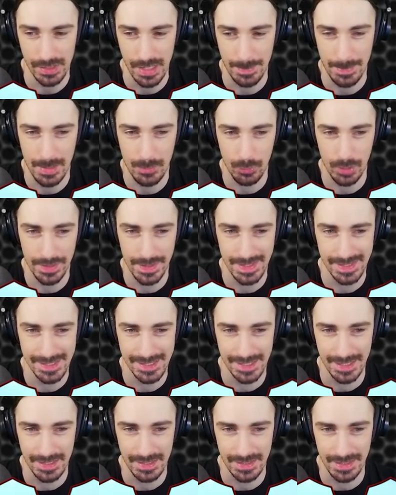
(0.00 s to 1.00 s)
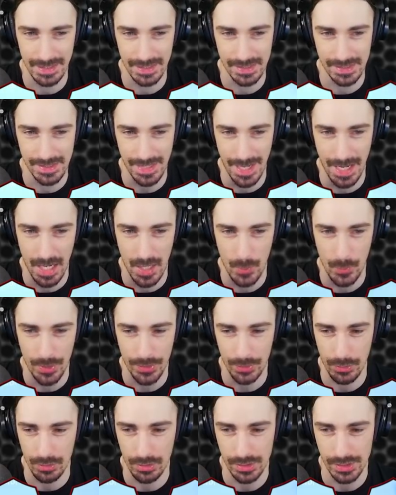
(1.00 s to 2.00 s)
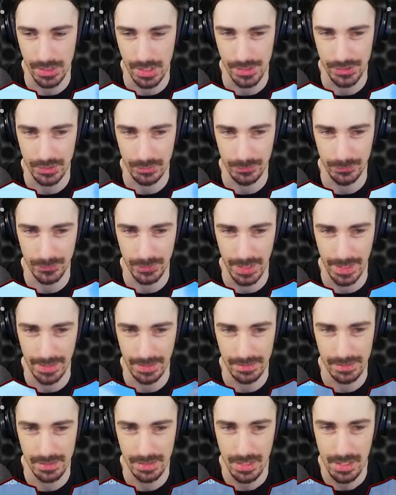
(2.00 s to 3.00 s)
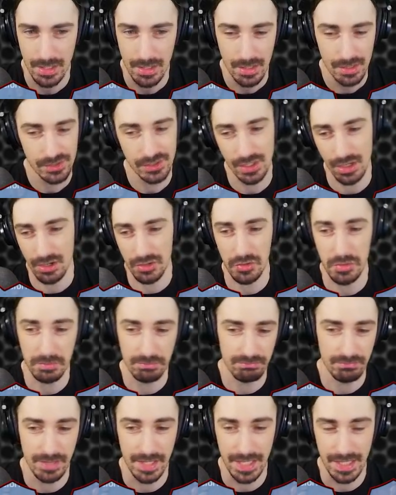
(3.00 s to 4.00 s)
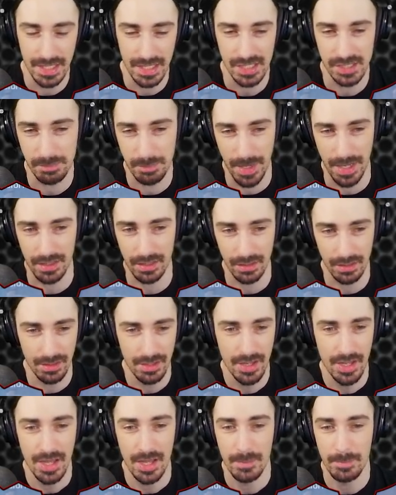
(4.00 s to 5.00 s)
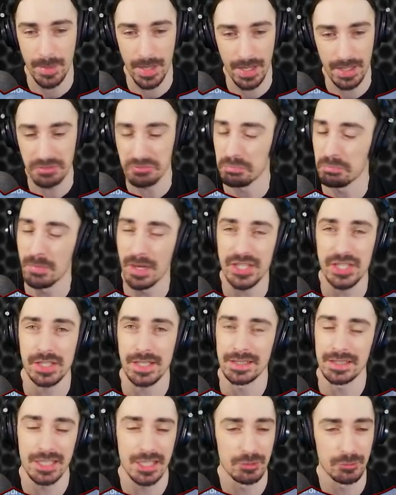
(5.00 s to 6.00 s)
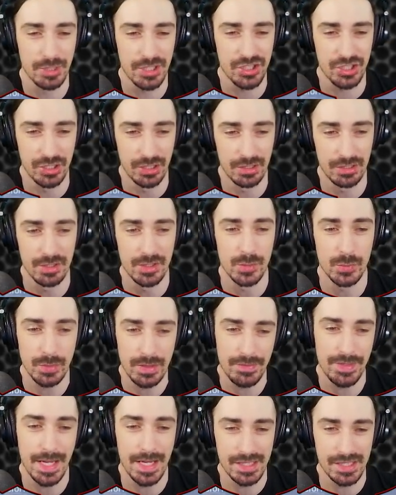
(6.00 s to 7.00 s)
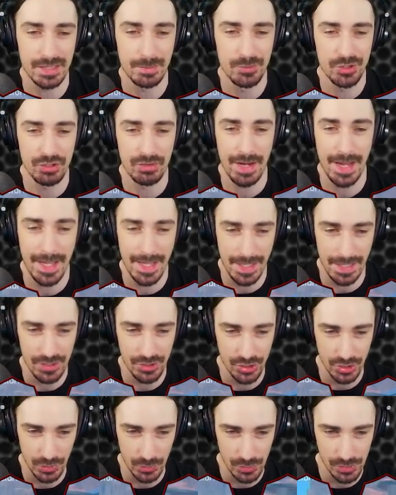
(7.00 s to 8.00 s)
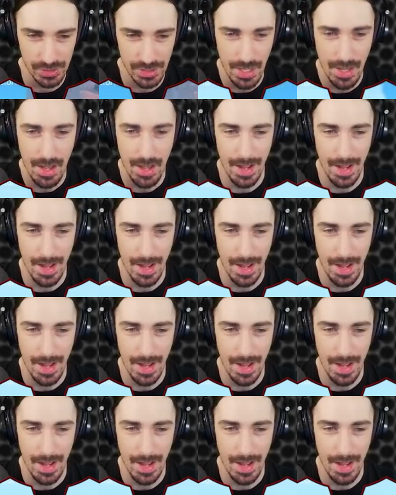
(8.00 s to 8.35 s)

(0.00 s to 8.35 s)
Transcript: I mean, we're in the 60s now with horizontal flight, so it is better, but much like the original, we've got some drag issues.